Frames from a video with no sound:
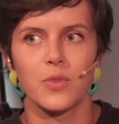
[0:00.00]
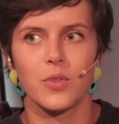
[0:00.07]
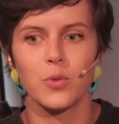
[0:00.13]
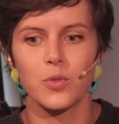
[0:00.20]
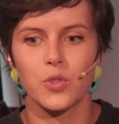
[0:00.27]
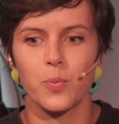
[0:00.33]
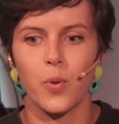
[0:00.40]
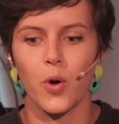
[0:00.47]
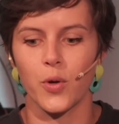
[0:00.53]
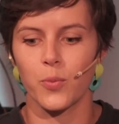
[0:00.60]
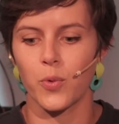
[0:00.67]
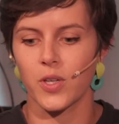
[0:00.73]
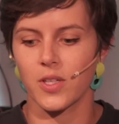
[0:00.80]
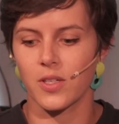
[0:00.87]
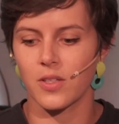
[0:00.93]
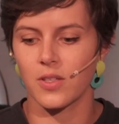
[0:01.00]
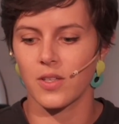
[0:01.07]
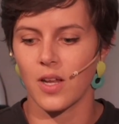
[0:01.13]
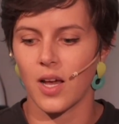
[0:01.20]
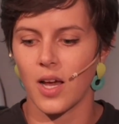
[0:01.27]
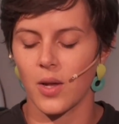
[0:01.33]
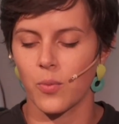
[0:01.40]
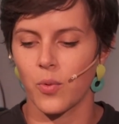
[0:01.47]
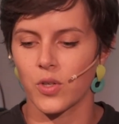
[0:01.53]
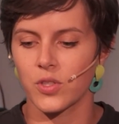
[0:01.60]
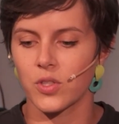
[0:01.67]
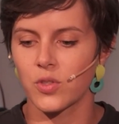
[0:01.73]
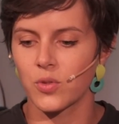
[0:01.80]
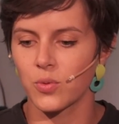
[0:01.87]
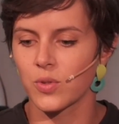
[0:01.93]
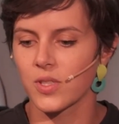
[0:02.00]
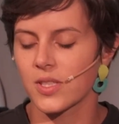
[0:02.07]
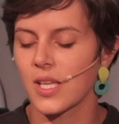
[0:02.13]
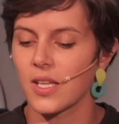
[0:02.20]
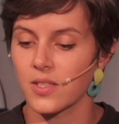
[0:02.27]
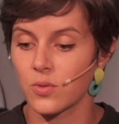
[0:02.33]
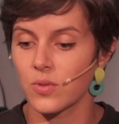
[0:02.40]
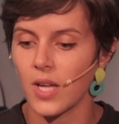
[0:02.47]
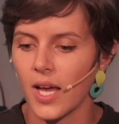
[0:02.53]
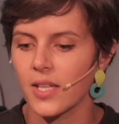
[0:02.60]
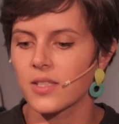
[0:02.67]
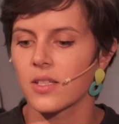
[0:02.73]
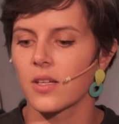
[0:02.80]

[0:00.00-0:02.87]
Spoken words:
huge point what I wanted to discuss tonight,